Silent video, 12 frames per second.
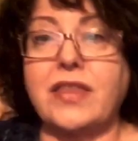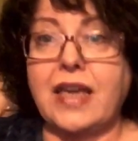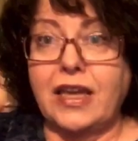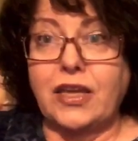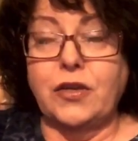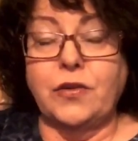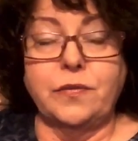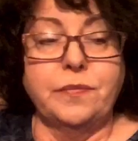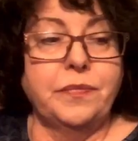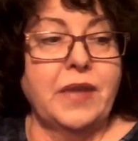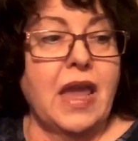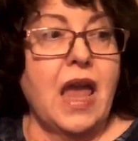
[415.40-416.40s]
thank you.
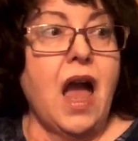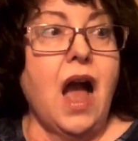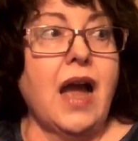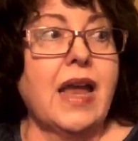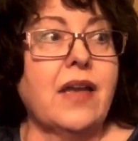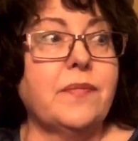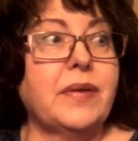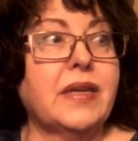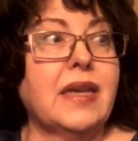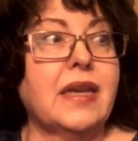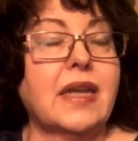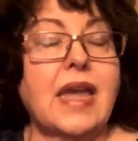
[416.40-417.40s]
I have been
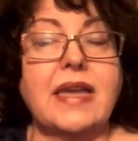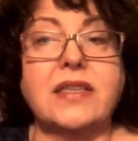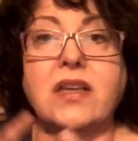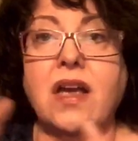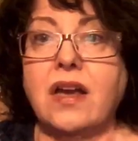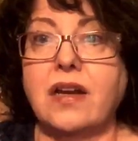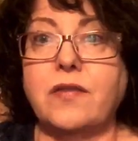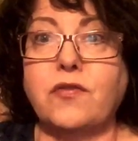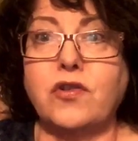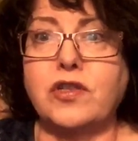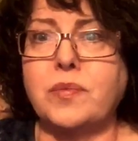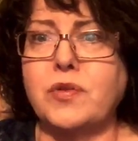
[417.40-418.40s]
getting a ton of
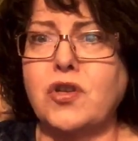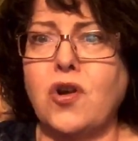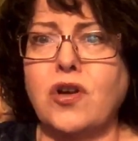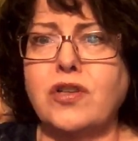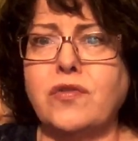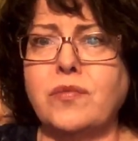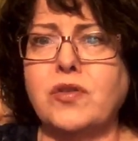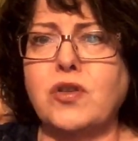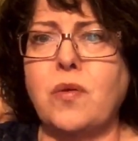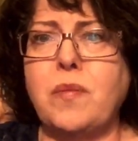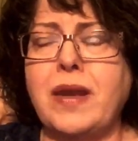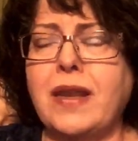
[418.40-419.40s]
Christmas cards from
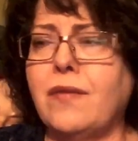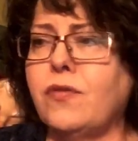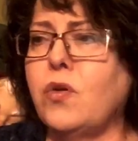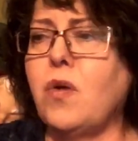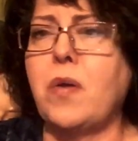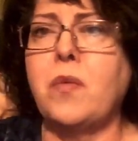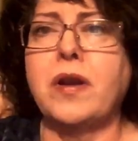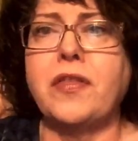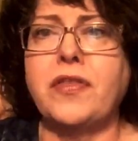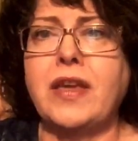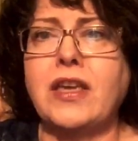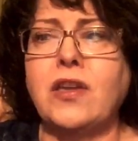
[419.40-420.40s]
so many of you. I want to
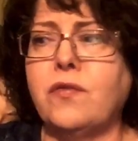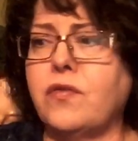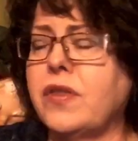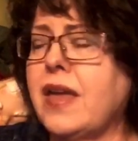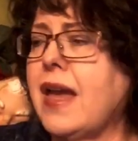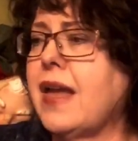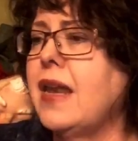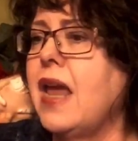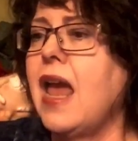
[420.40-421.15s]
thank you for that.